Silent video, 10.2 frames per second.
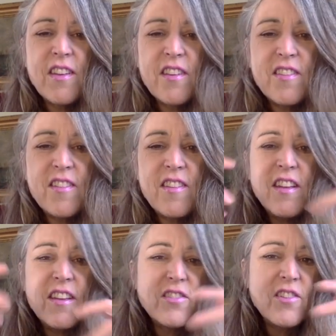
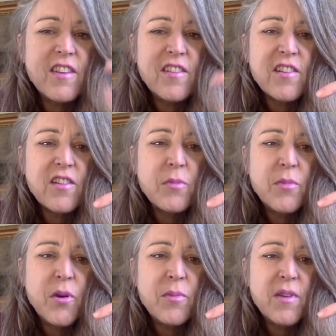see into these little
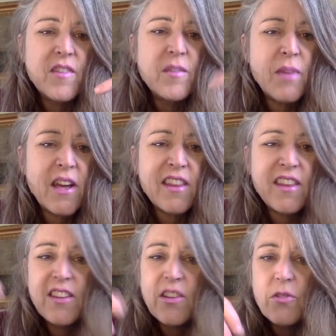moments. And back
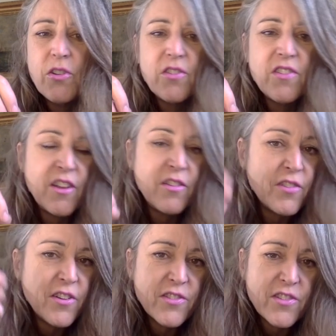then, there were no cell
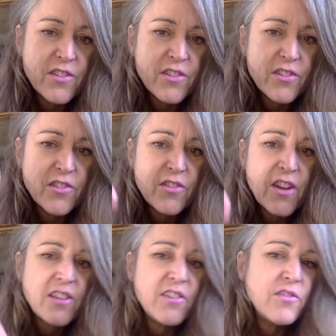phones to
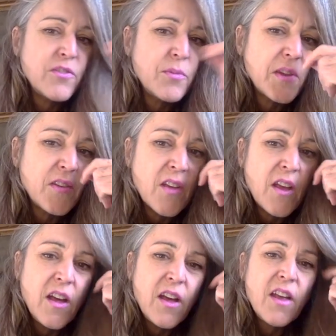distract you from these
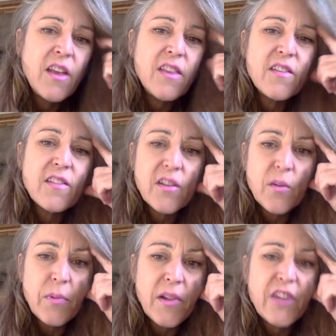these little
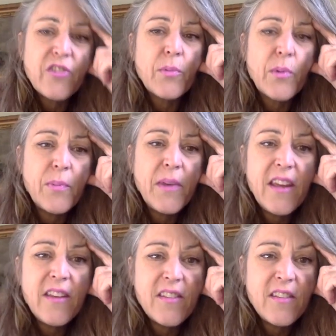pleasurable
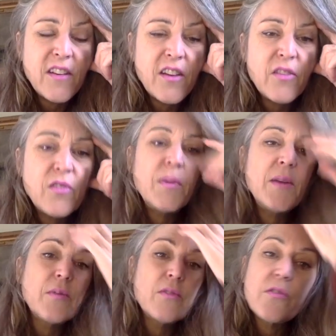peeks into other
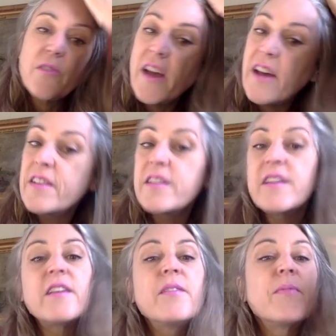people's reality.